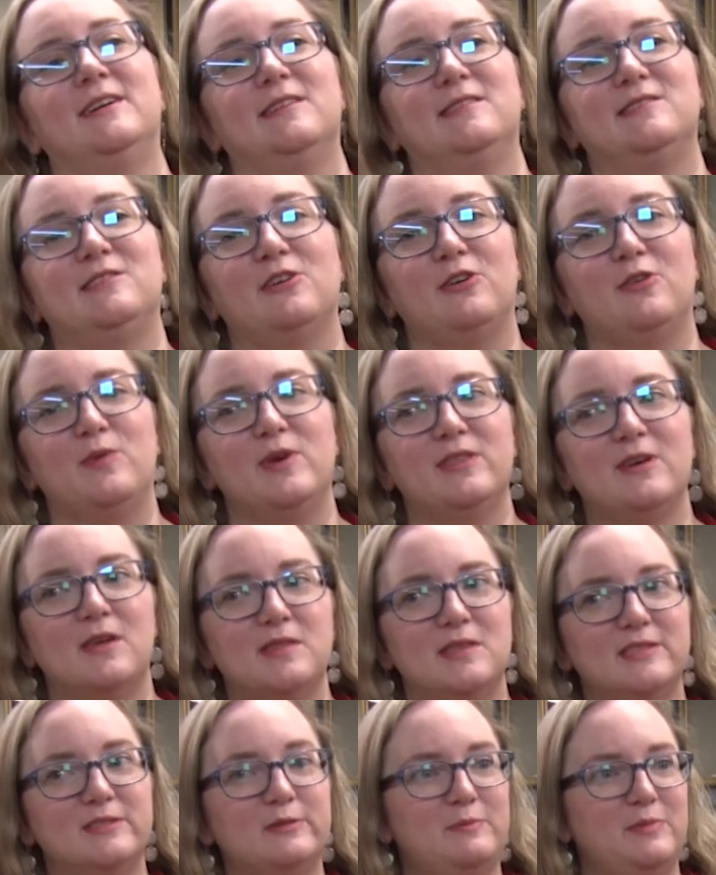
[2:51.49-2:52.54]
So we
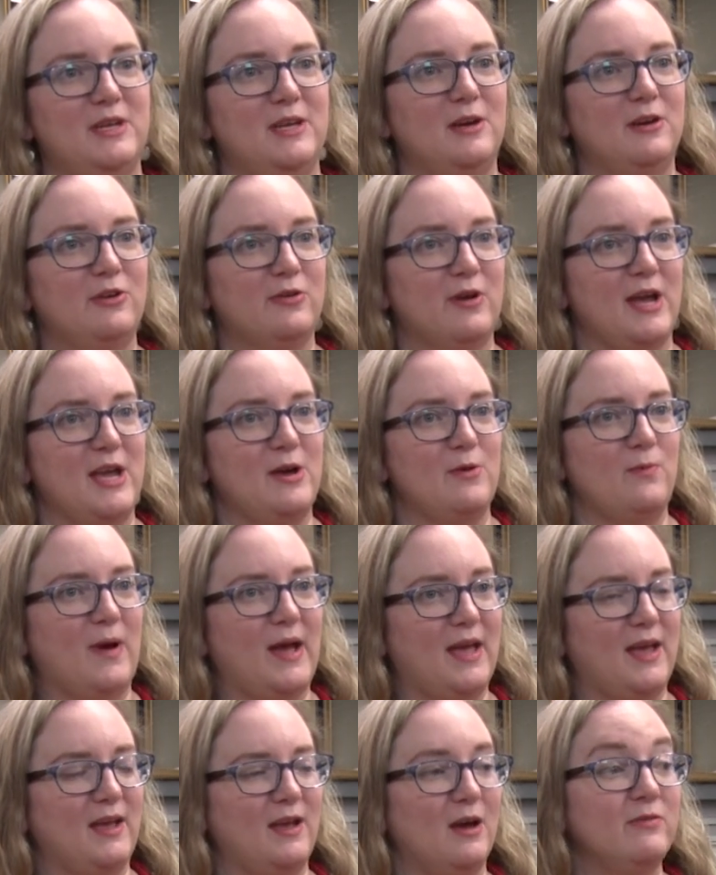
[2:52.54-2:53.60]
thought this would be a great
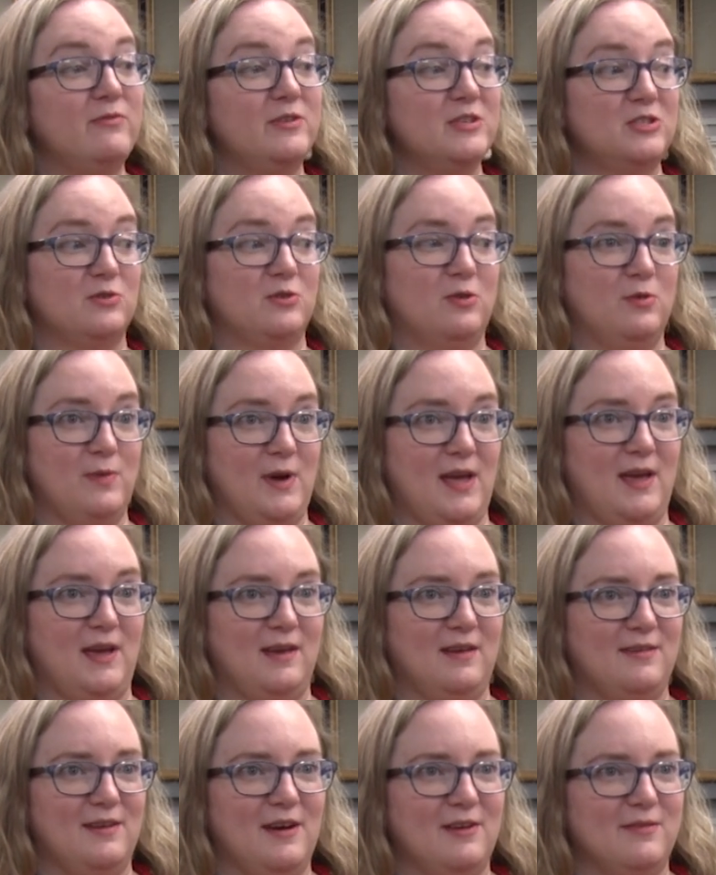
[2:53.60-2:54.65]
way, a visual
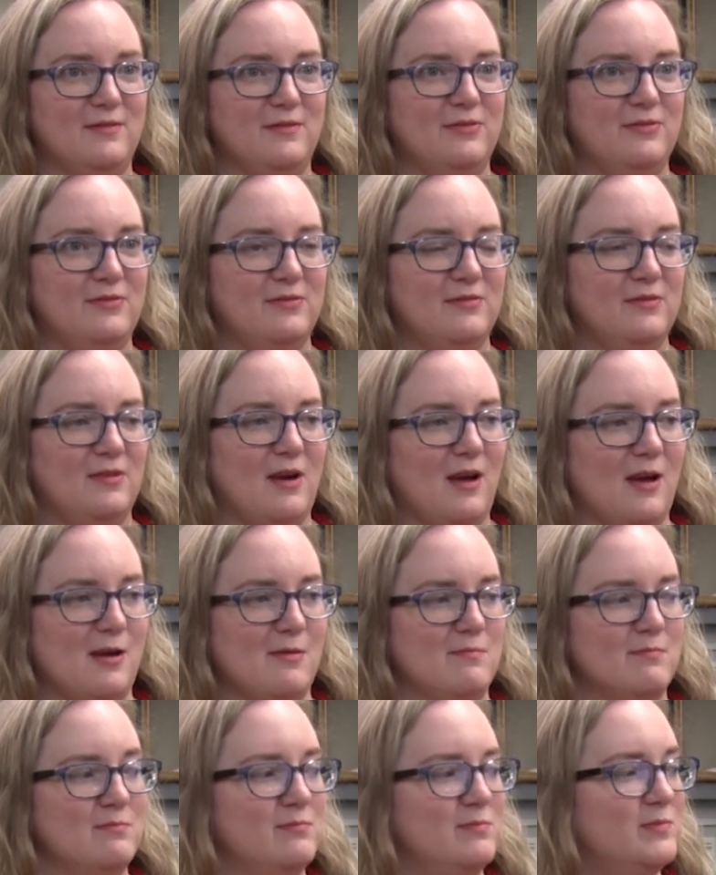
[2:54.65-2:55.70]
way of
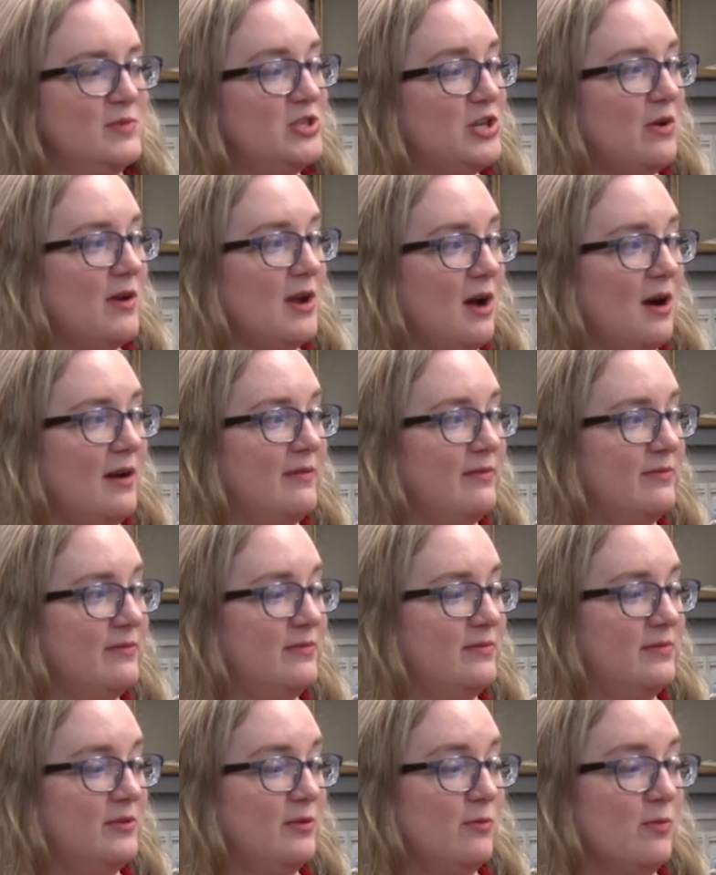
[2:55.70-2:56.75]
um, showing off
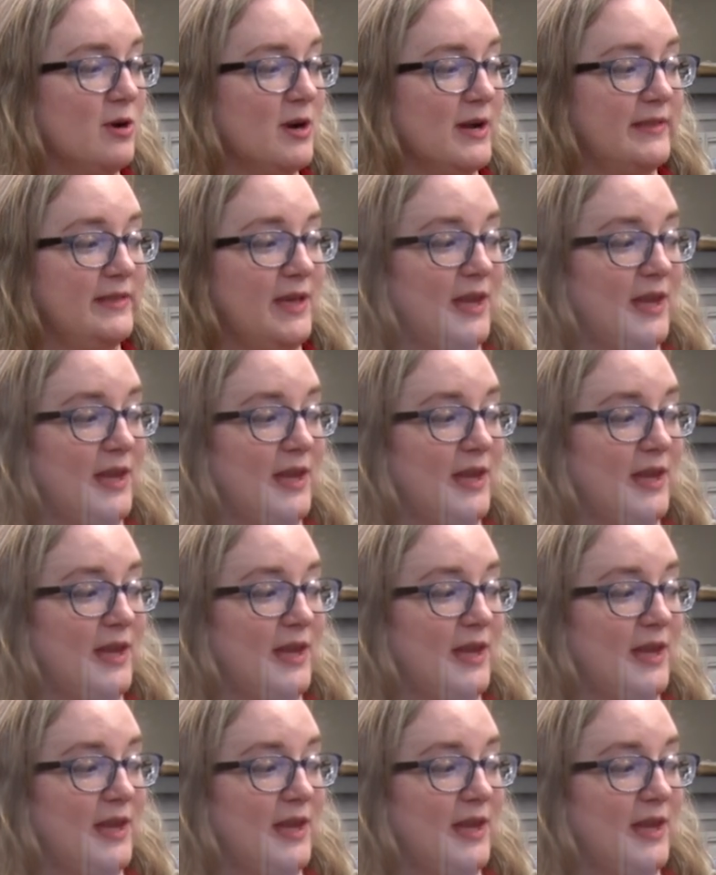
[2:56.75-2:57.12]
the work